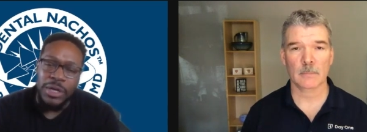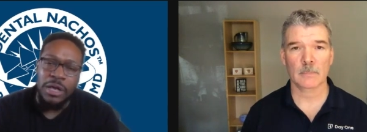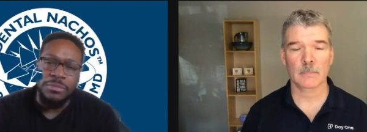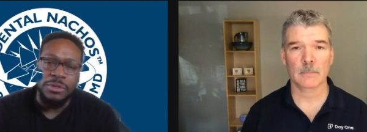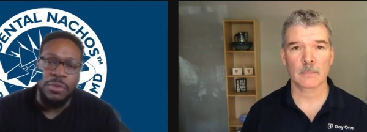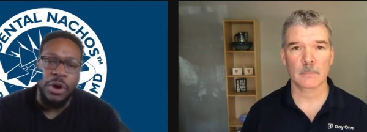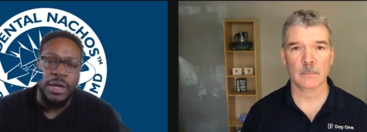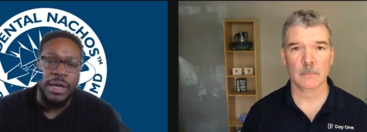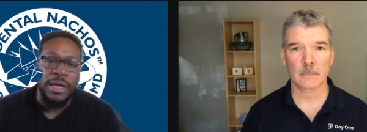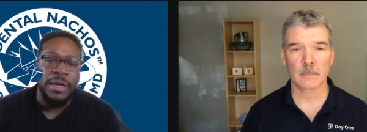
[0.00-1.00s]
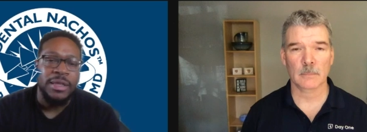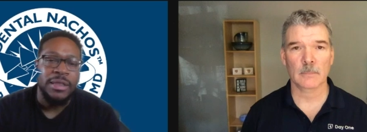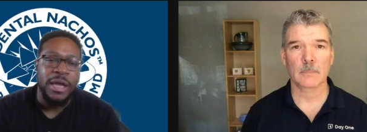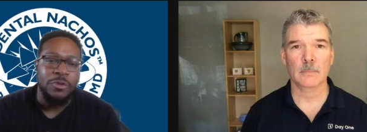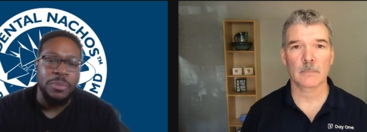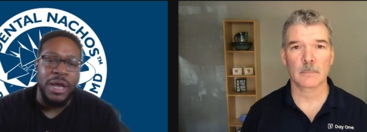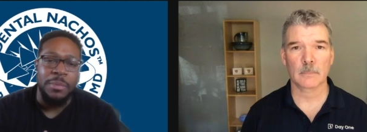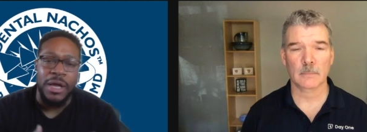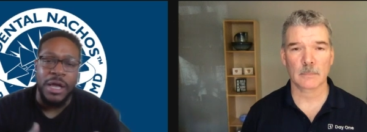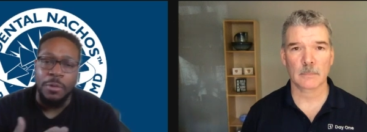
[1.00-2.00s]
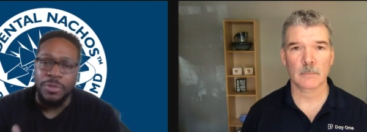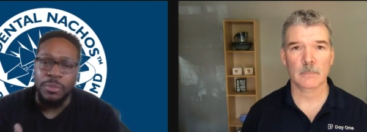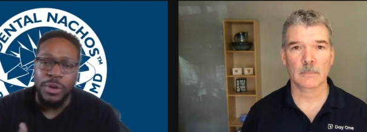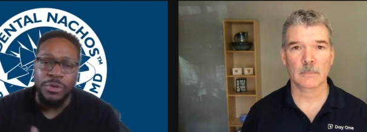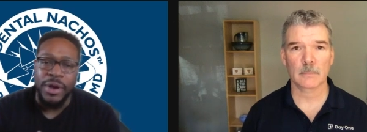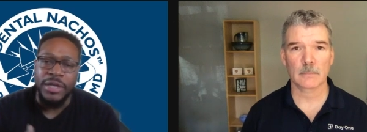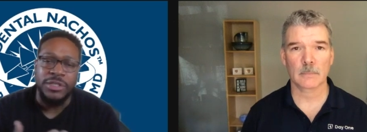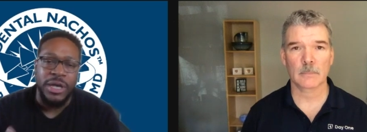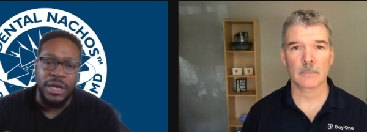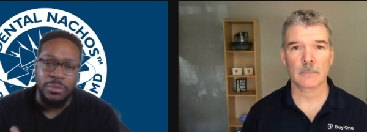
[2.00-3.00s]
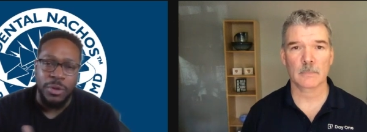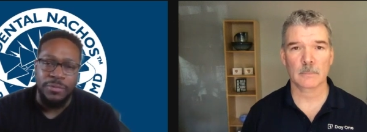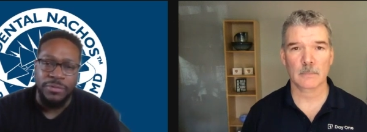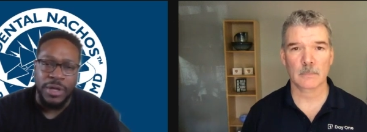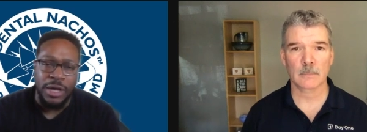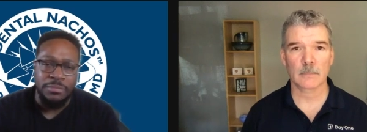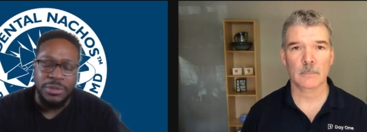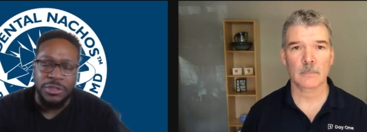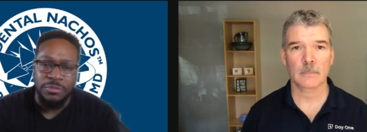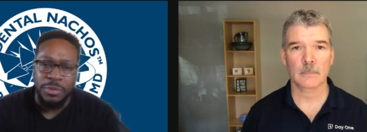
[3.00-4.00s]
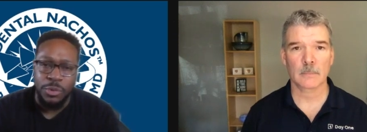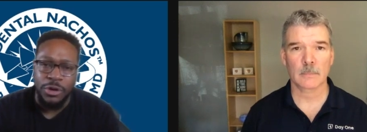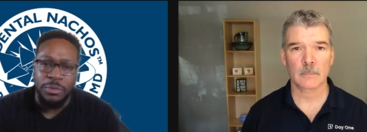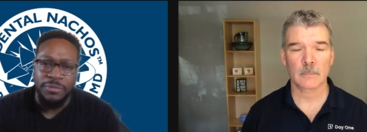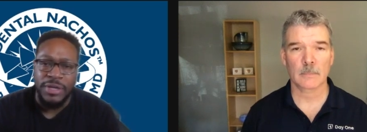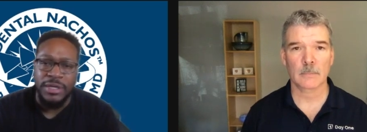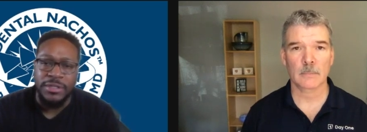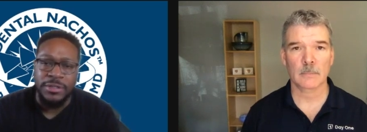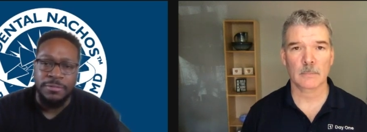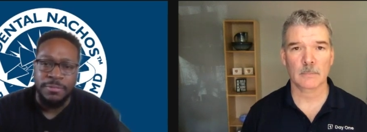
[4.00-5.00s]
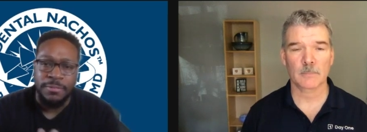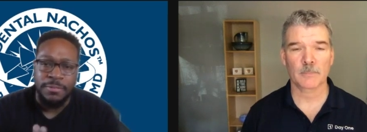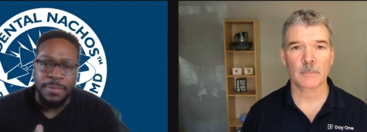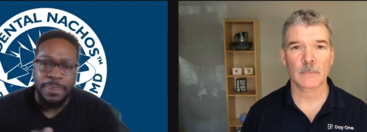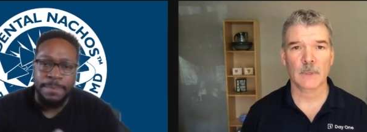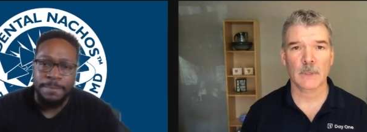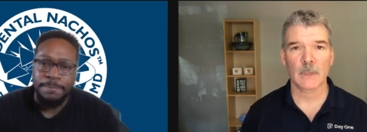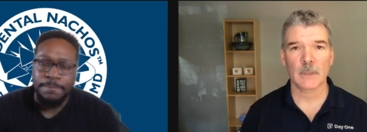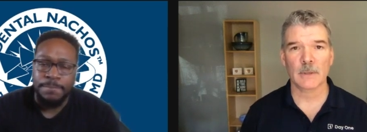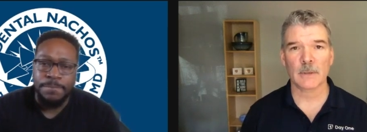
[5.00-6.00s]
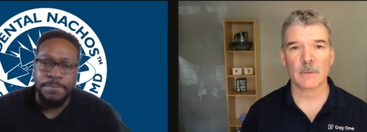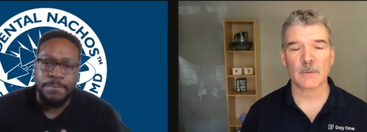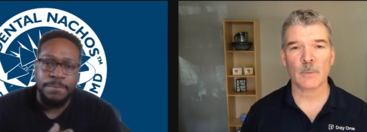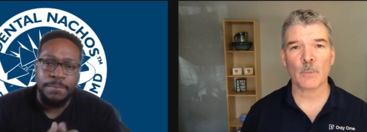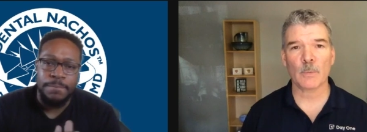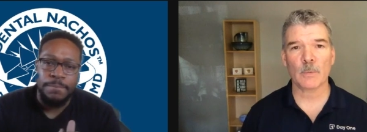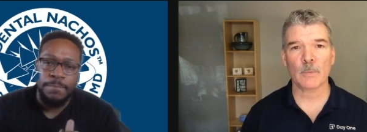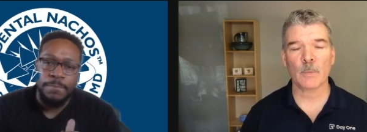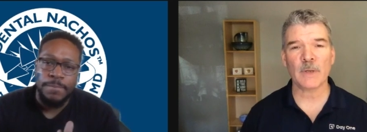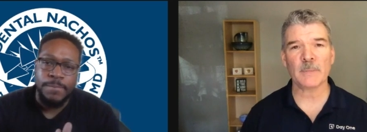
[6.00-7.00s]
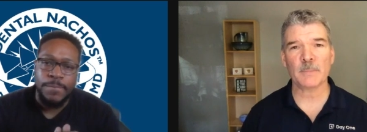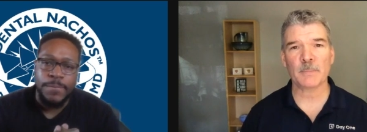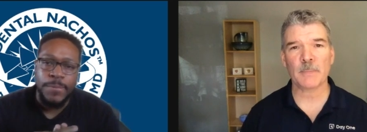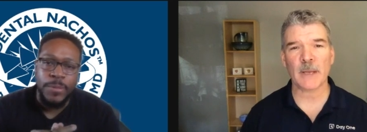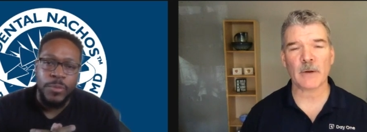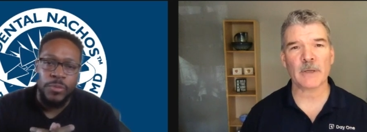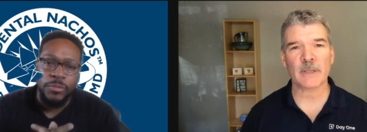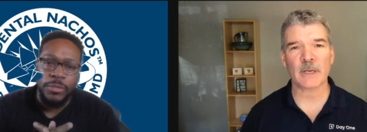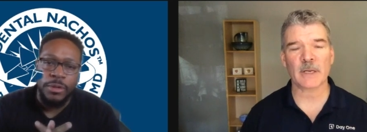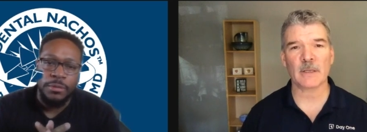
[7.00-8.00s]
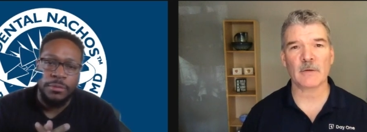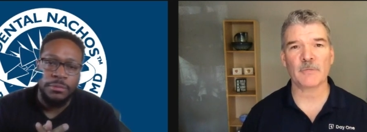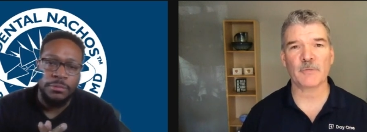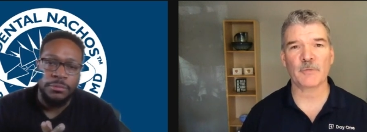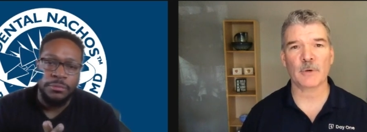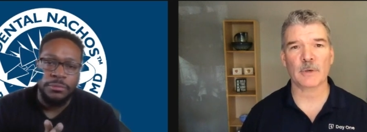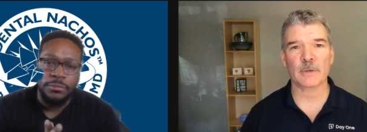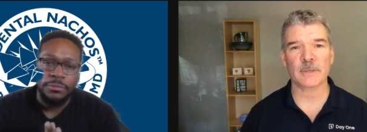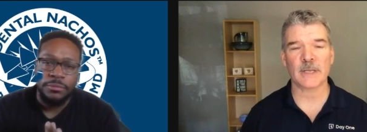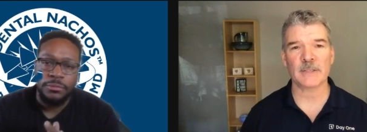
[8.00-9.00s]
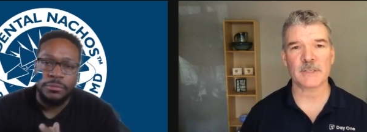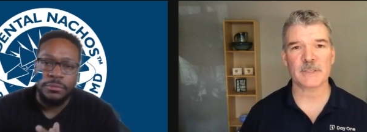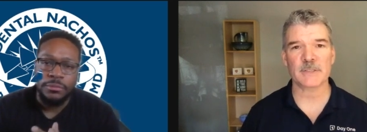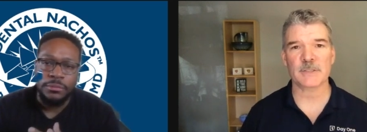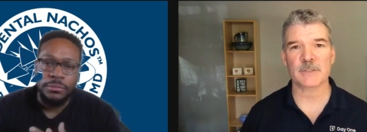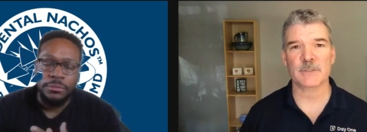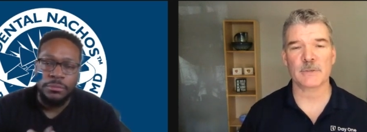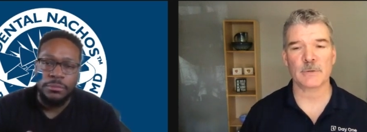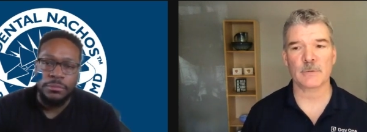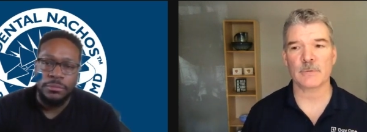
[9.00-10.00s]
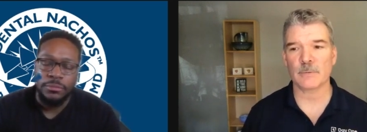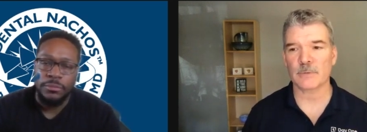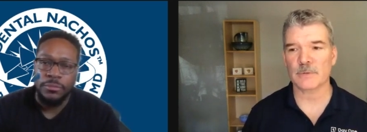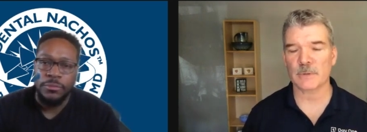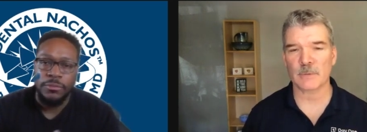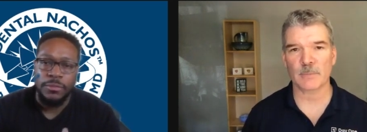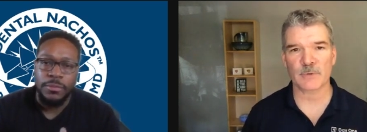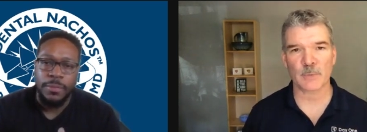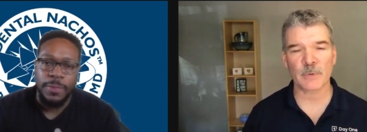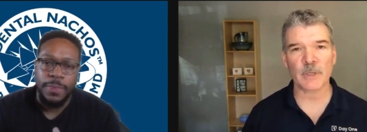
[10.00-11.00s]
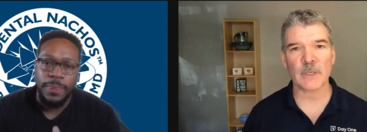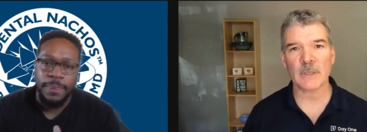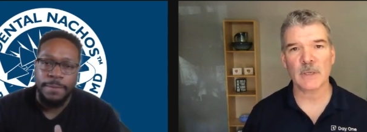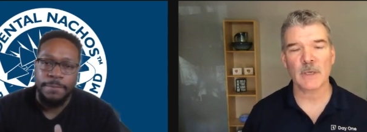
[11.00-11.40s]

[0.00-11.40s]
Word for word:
Speaker 1: it comes to marketing that you've been able to help them with or educate them with um, since you've been working with dentists
Speaker 2: the the one area that I'd love for dentists to to to really